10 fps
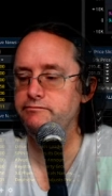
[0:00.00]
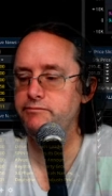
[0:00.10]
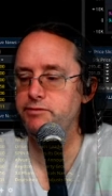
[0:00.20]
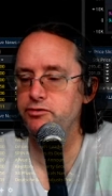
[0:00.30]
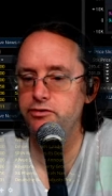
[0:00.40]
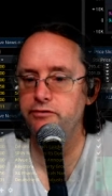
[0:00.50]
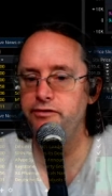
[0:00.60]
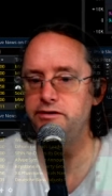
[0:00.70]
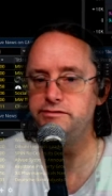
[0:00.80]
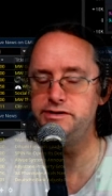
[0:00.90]
people who are
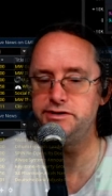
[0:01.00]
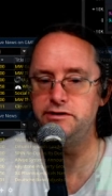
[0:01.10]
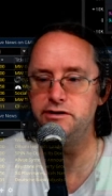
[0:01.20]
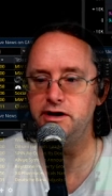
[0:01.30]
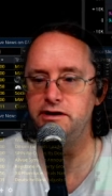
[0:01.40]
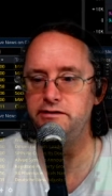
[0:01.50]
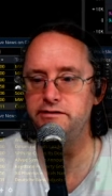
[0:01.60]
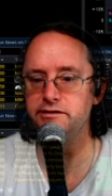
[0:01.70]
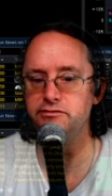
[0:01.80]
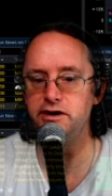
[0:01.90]
friends with each other can
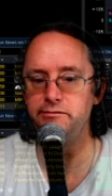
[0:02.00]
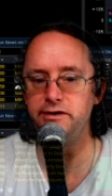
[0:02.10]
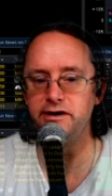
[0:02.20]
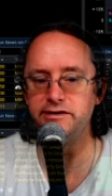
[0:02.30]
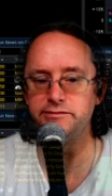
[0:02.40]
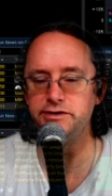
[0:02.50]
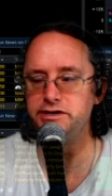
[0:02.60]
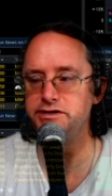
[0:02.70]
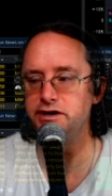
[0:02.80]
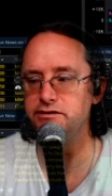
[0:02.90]
disagree and be honest with
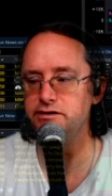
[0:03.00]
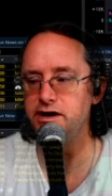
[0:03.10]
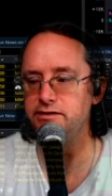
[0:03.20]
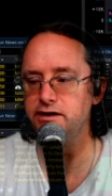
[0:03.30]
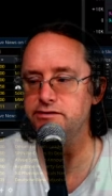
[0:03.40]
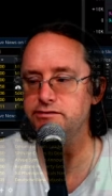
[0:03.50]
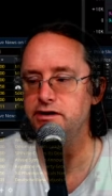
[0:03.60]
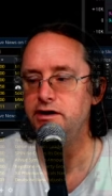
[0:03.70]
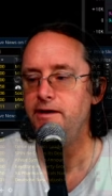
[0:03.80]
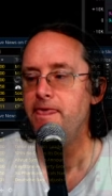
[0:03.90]
each other, and I think it's
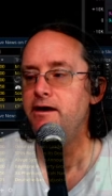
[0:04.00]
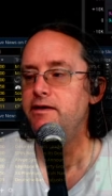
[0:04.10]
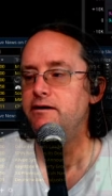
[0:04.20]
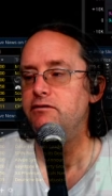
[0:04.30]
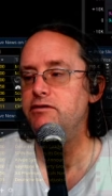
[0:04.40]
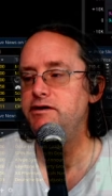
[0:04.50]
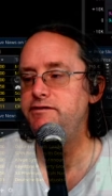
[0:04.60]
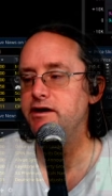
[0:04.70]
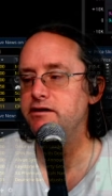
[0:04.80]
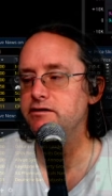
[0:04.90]

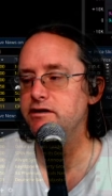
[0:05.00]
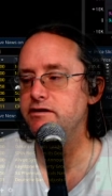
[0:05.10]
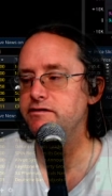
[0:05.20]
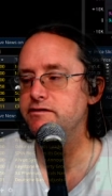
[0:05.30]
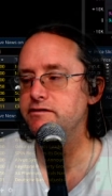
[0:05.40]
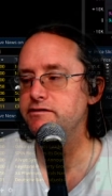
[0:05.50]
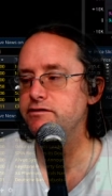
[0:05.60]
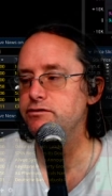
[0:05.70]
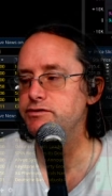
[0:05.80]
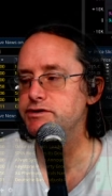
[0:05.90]
ridiculous
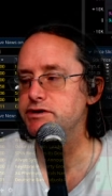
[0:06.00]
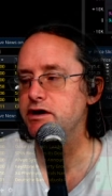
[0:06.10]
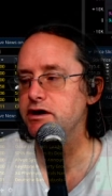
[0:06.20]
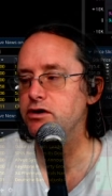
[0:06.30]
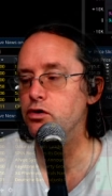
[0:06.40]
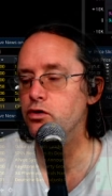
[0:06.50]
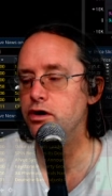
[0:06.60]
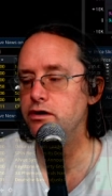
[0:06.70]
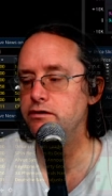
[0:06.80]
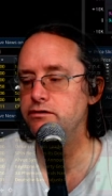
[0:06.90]
to just kind of
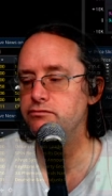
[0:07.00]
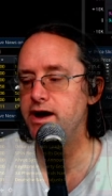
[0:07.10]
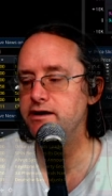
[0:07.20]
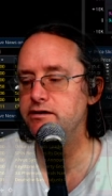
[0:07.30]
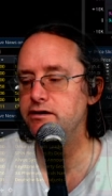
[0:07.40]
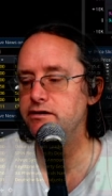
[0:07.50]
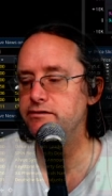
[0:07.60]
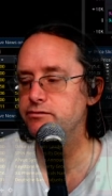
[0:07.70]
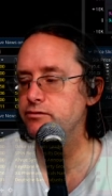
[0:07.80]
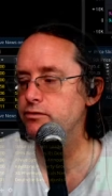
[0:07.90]
court the
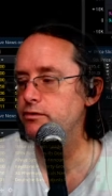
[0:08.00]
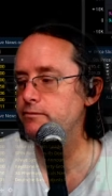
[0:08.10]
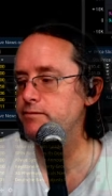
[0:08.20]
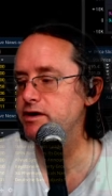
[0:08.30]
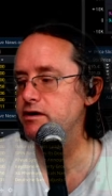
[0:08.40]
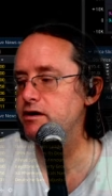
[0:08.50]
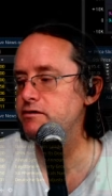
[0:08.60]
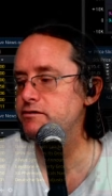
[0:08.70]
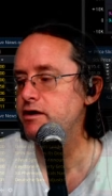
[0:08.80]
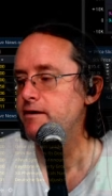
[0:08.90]
Redditors
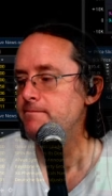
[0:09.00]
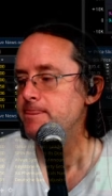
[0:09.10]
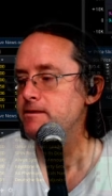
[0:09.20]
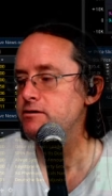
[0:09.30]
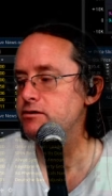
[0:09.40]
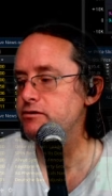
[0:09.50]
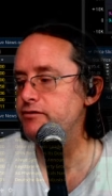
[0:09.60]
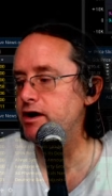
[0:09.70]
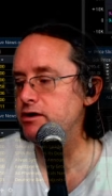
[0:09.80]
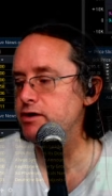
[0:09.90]
because their
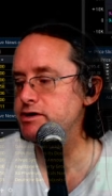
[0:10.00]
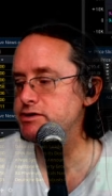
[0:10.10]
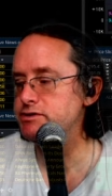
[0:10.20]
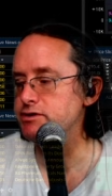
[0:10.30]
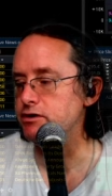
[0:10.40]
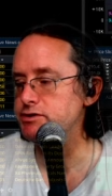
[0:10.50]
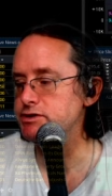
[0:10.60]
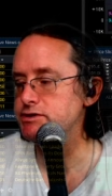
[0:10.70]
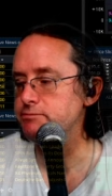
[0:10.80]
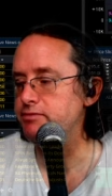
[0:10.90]
valuations are
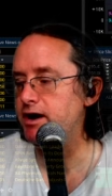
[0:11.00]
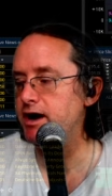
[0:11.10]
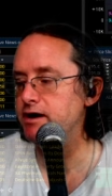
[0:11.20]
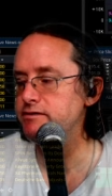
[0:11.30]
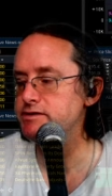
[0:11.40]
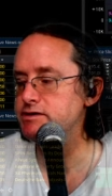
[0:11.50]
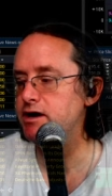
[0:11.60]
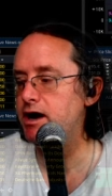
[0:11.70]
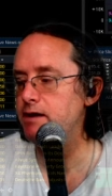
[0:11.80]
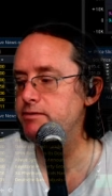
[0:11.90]
just pie in the
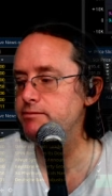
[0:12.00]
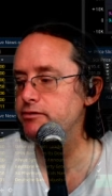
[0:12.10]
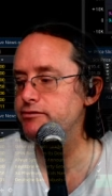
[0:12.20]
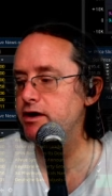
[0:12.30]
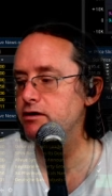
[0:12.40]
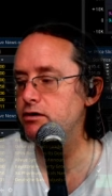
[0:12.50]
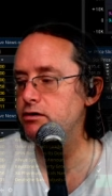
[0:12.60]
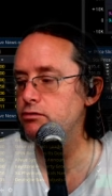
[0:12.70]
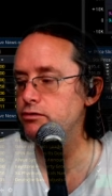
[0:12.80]
sky. People saying, oh,